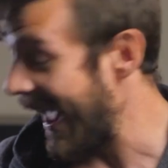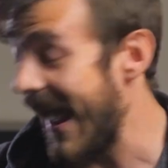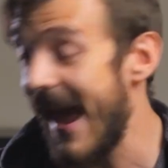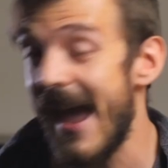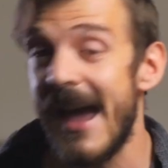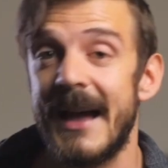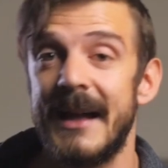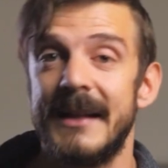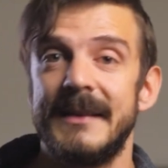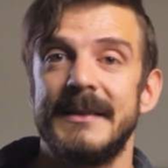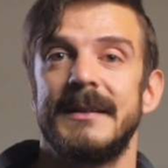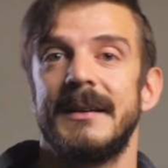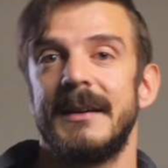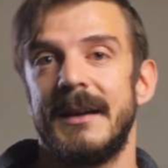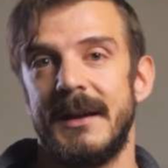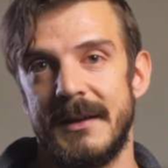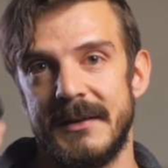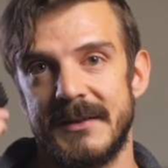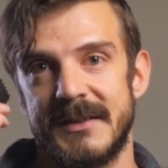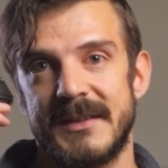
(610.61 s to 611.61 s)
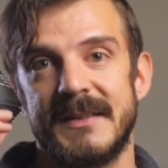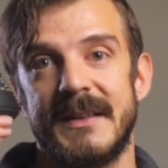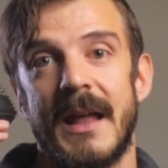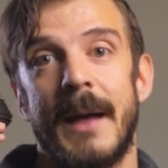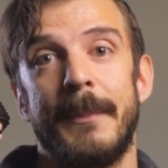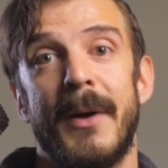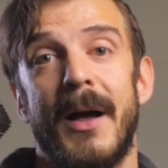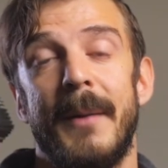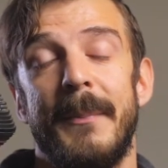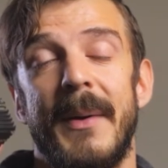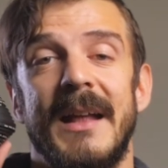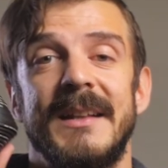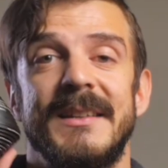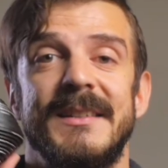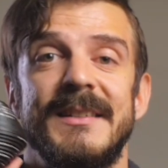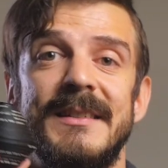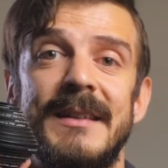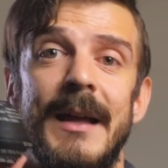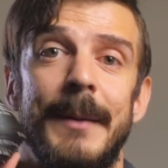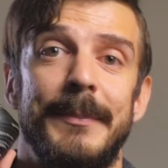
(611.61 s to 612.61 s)
And step up and
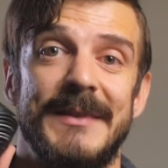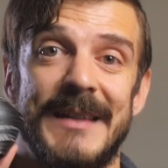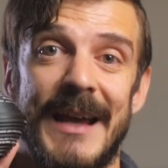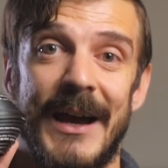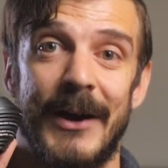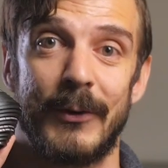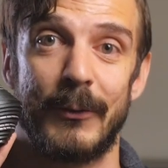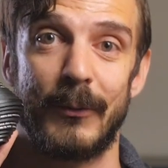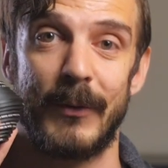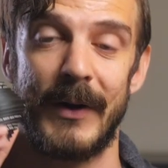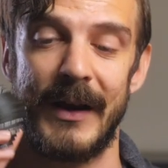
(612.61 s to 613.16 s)
step down